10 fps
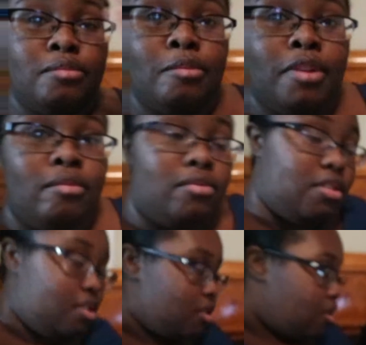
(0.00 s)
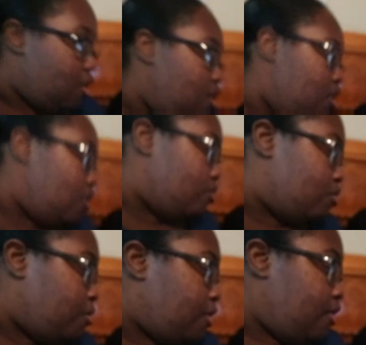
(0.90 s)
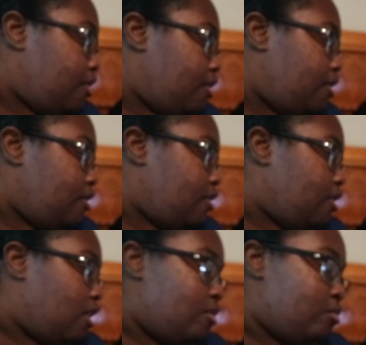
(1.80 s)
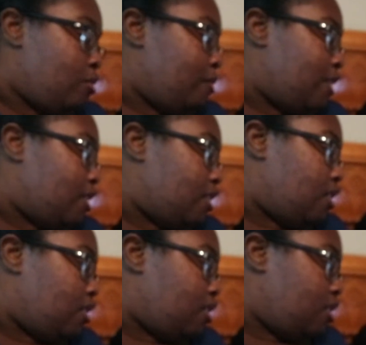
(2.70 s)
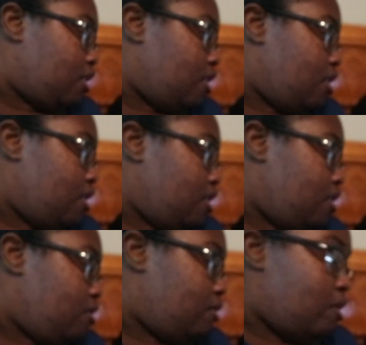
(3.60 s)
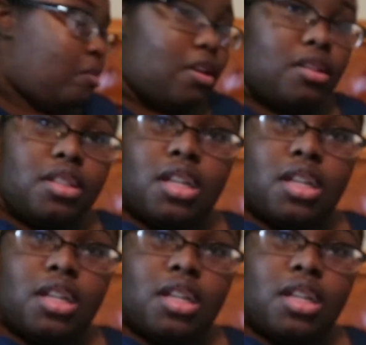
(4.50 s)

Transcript: my mom was elsewhere. I was worried about that thing. What thing? the box